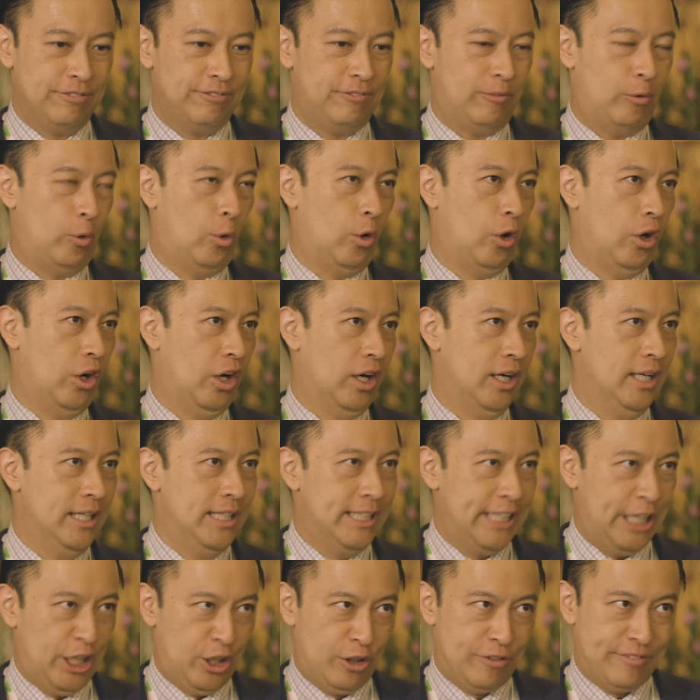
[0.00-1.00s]
for
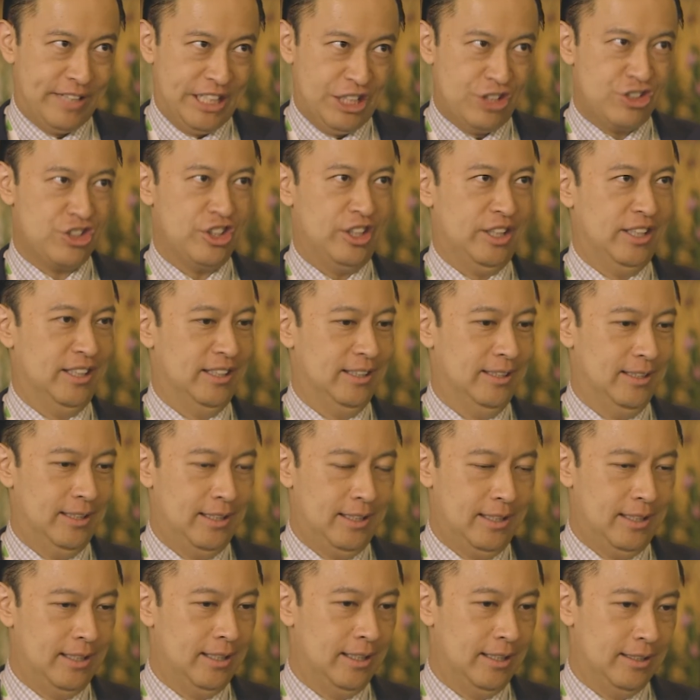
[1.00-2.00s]
innovation,
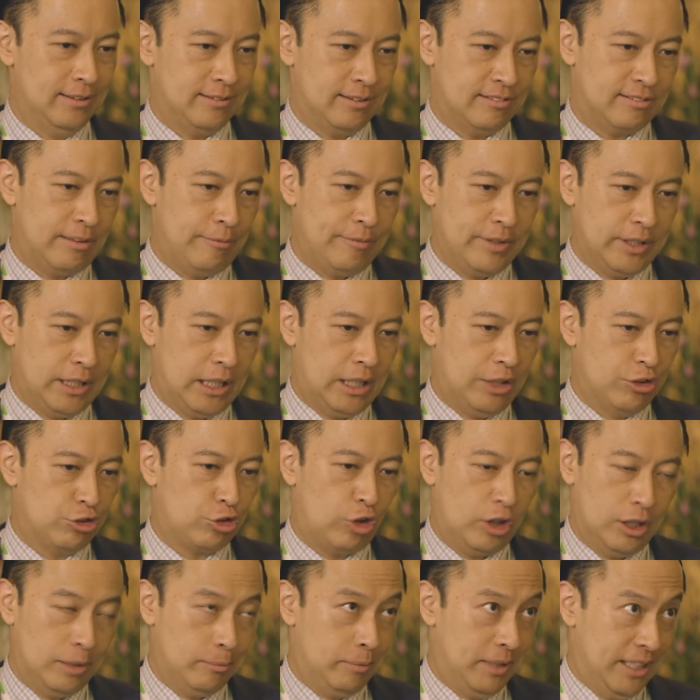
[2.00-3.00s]
uh, is, is something that I
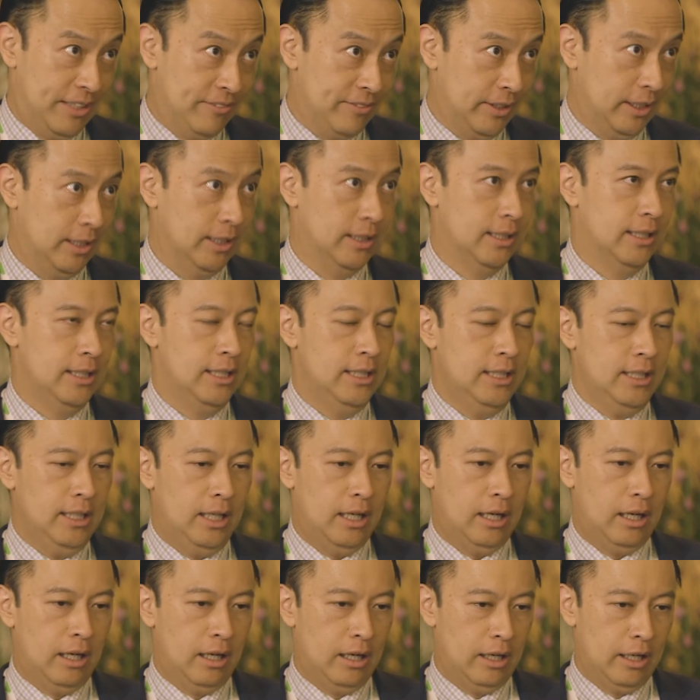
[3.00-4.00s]
strongly believe in.
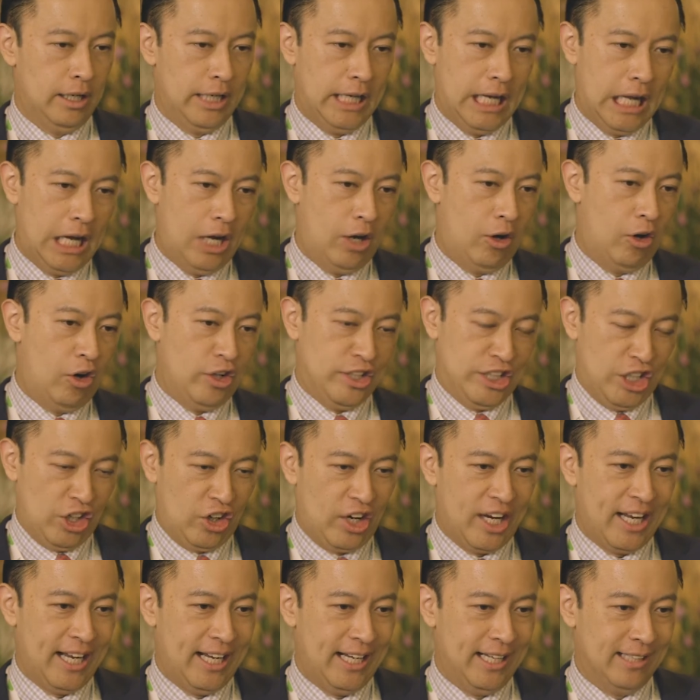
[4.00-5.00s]
Uh, now, on the
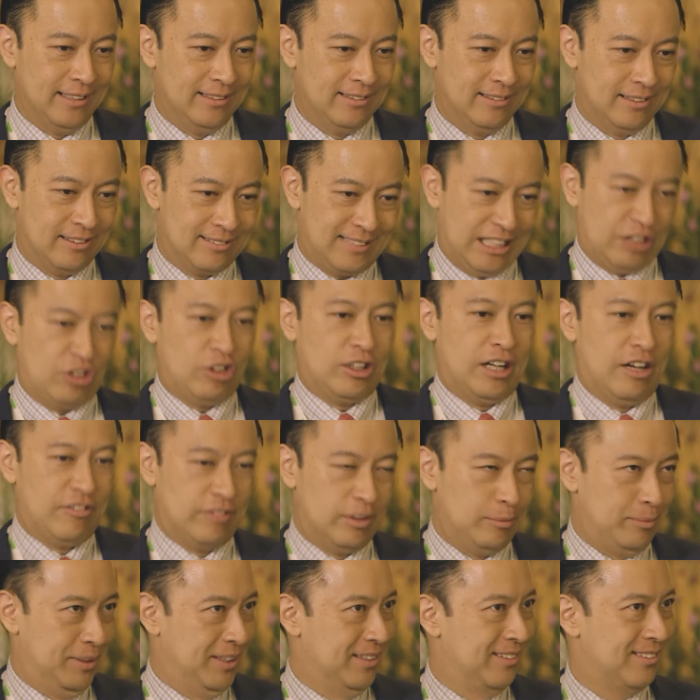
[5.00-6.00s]
other hand, the central
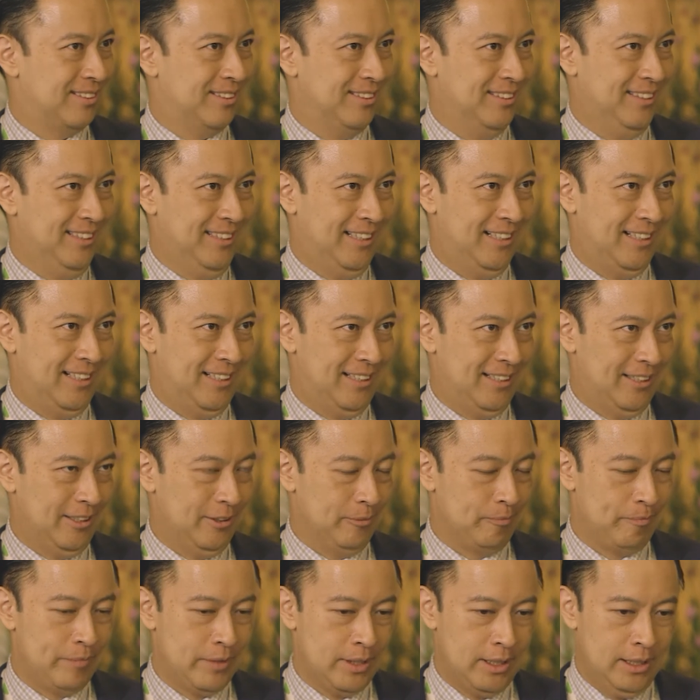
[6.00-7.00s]
government, uh,
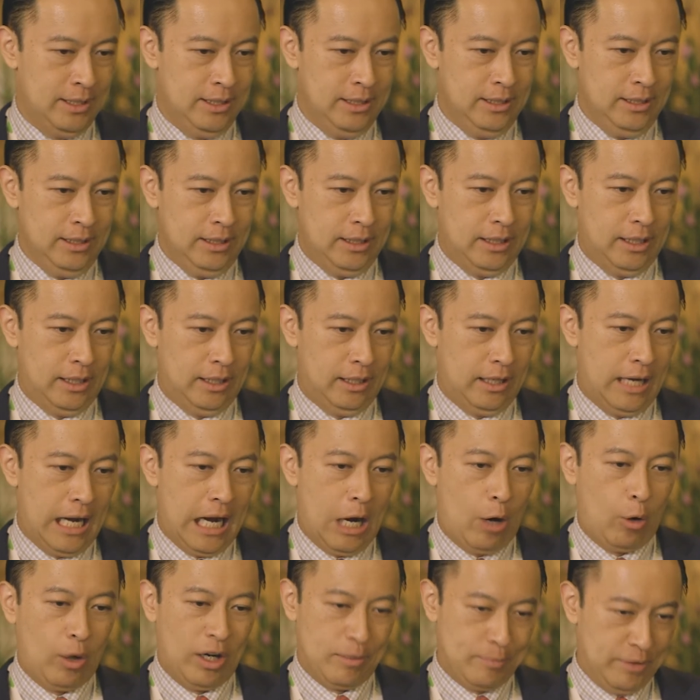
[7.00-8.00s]
uh,
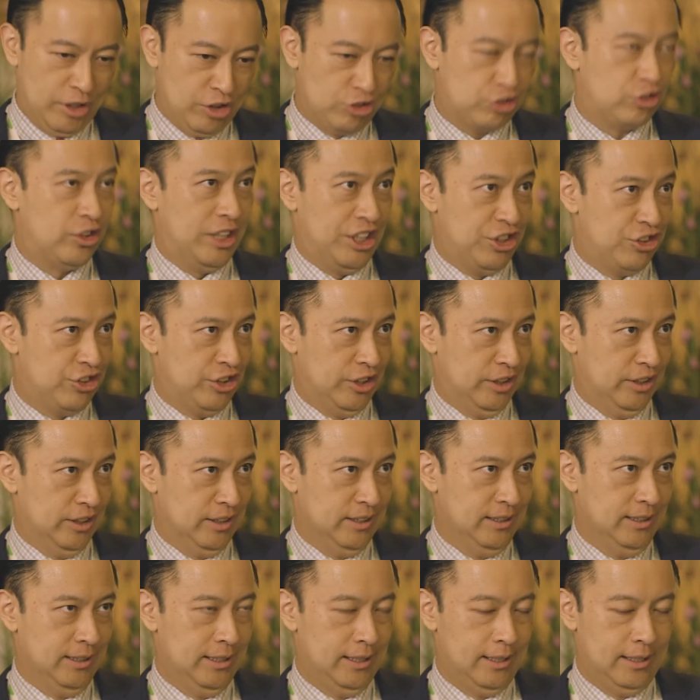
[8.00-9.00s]
our administration,
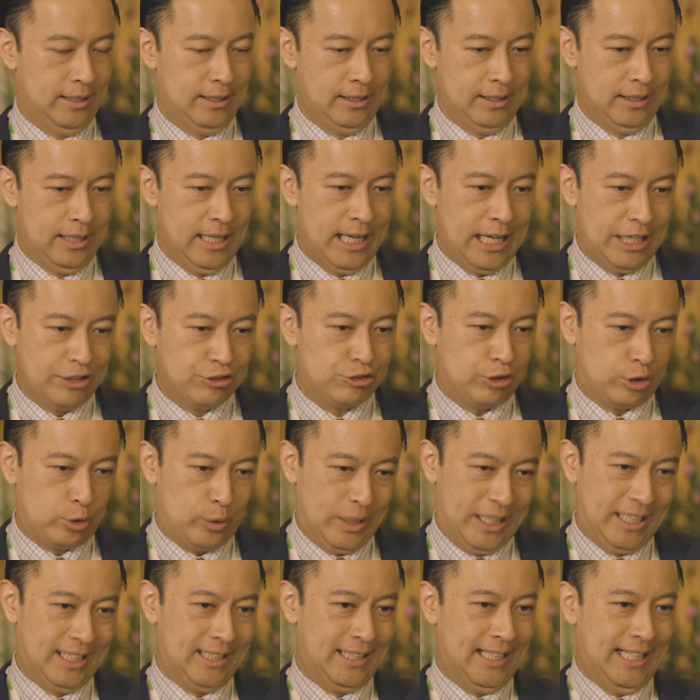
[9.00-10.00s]
uh, has to
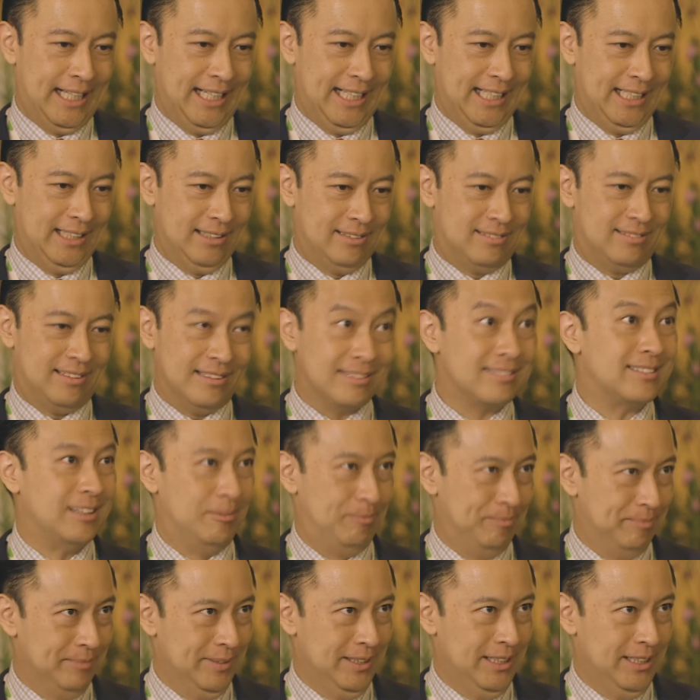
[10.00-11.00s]
create a
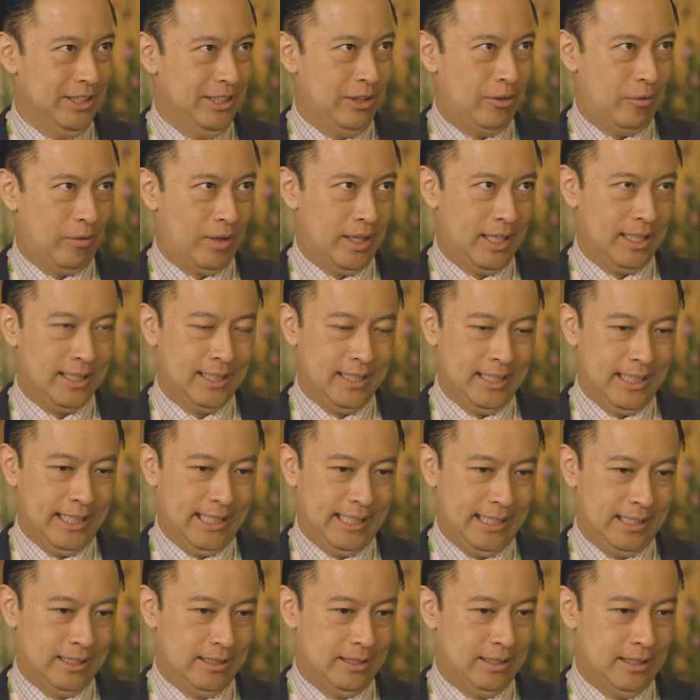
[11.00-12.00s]
system, right,
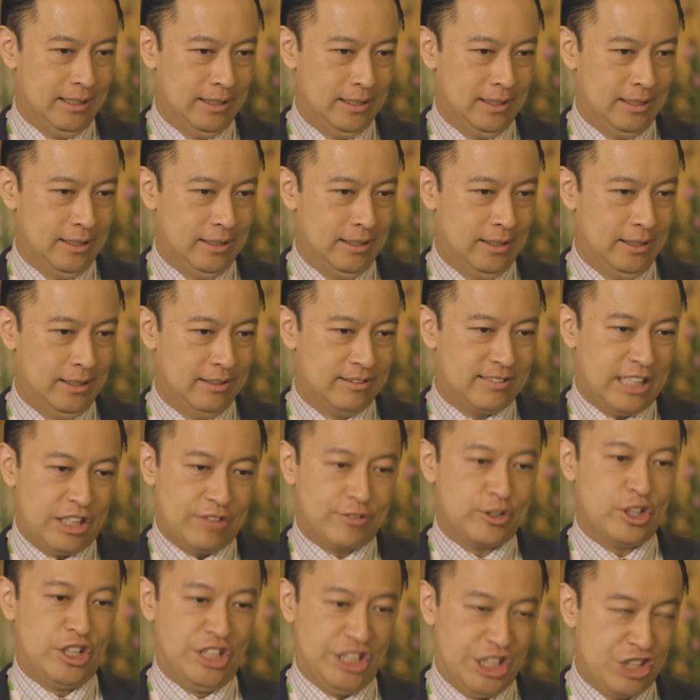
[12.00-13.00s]
a, uh, a set
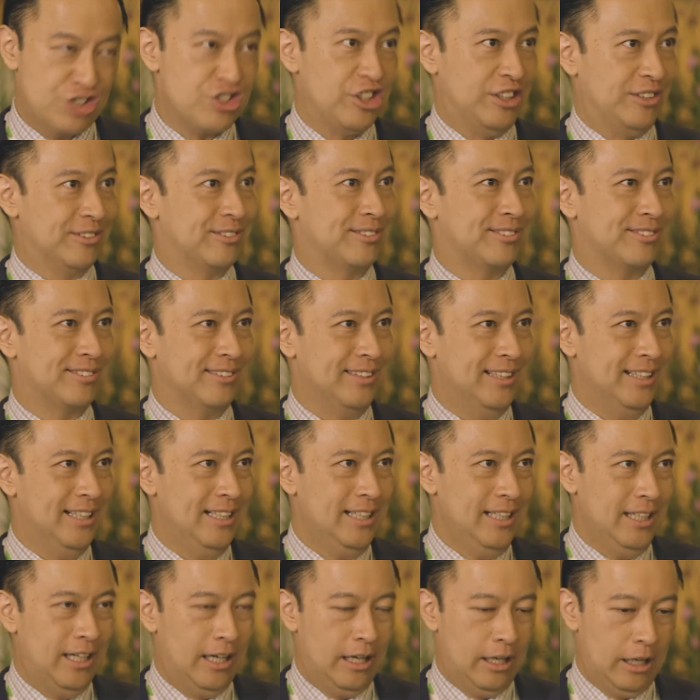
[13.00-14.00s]
of conditions
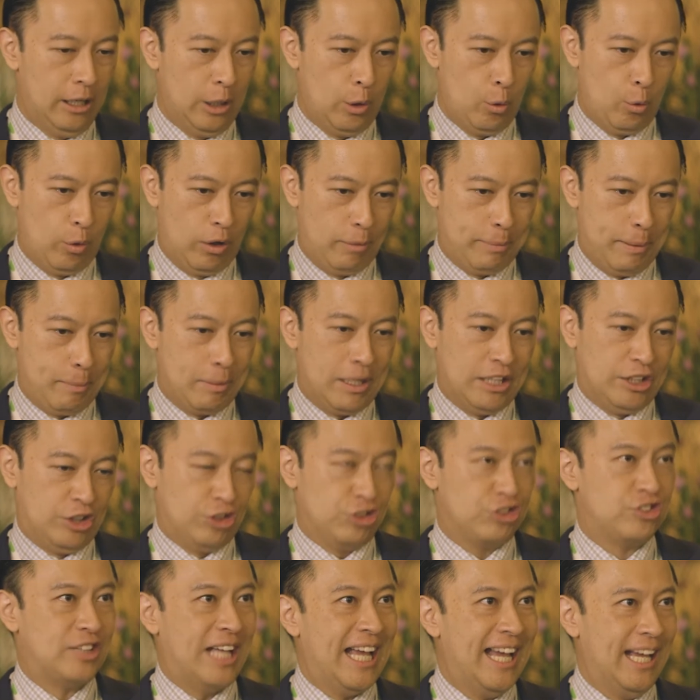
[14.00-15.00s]
Uh, where people
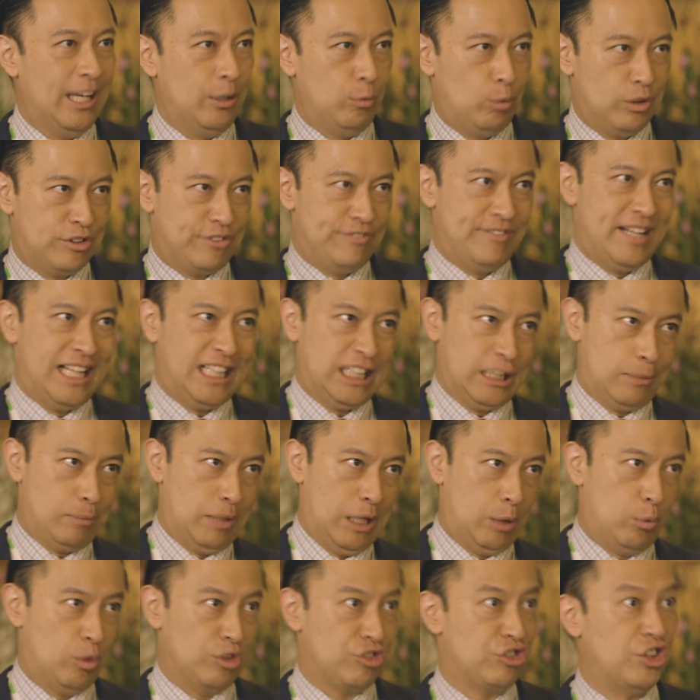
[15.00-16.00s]
understand what's valuable
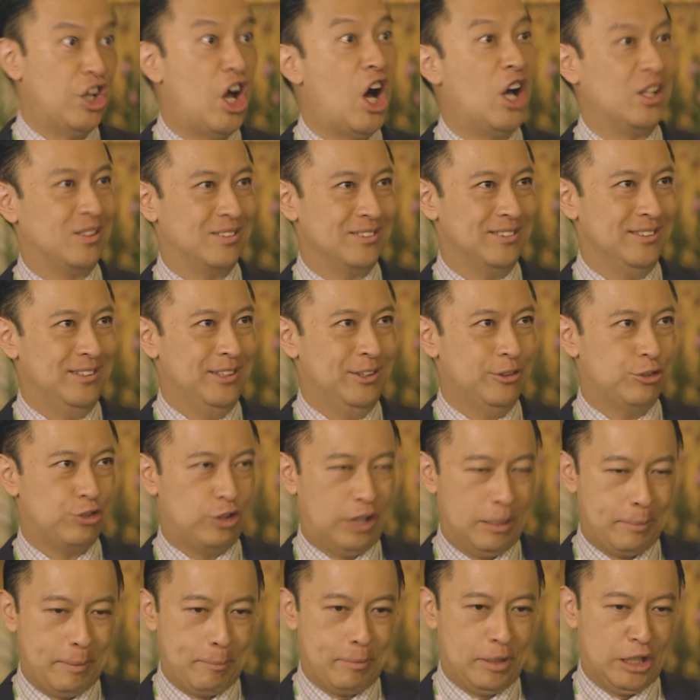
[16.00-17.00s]
and what's not, so
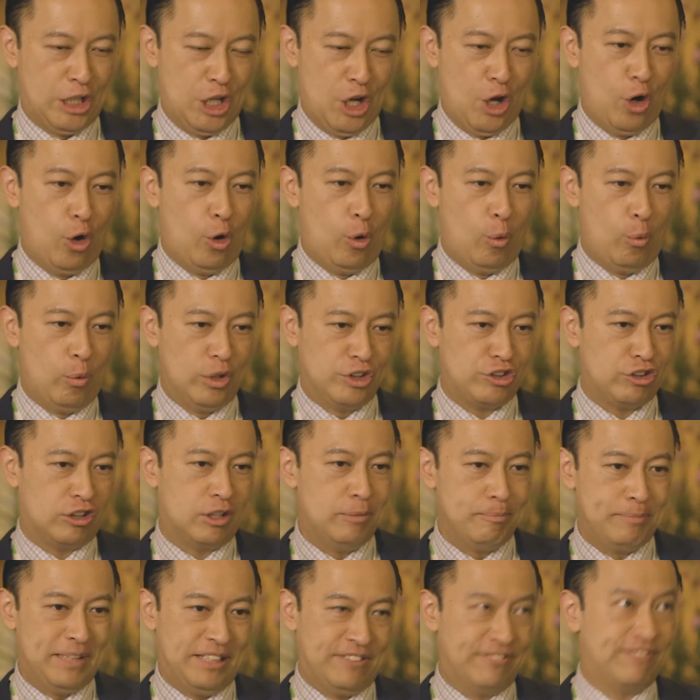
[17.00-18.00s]
that people know what to
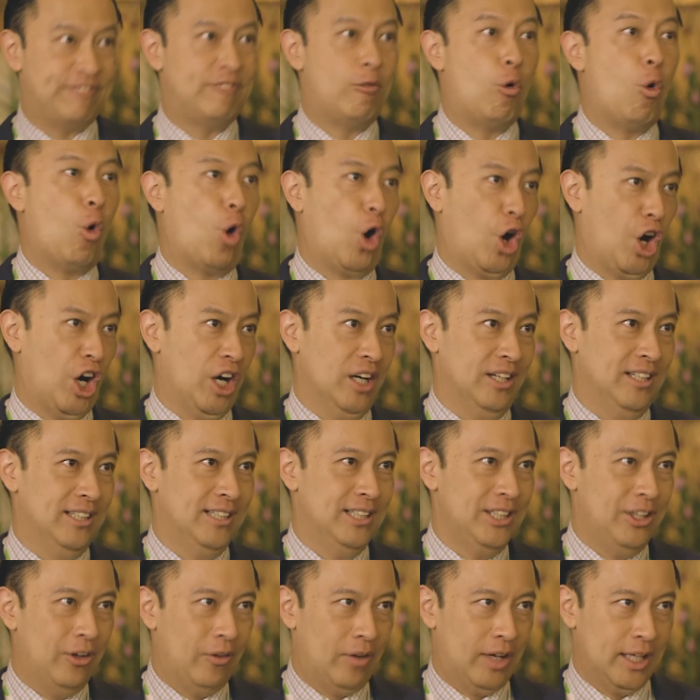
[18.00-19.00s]
compete for,
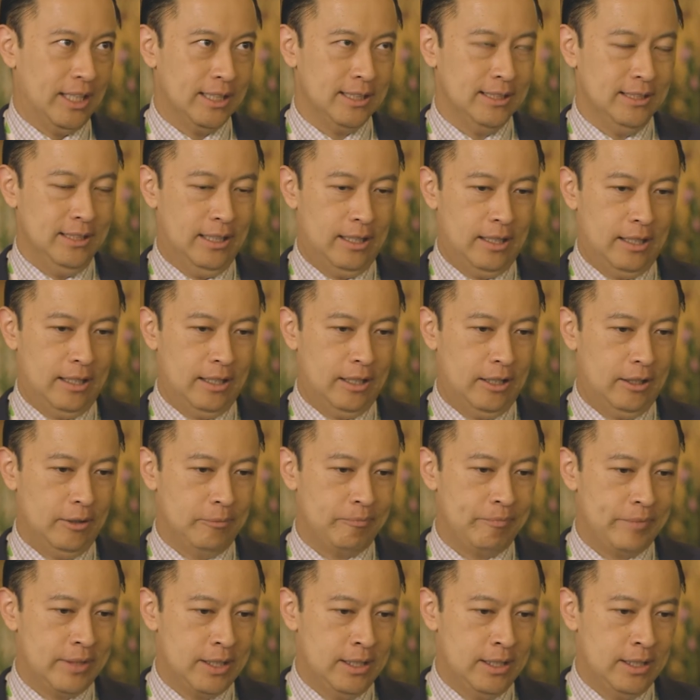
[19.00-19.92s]
right? Uh,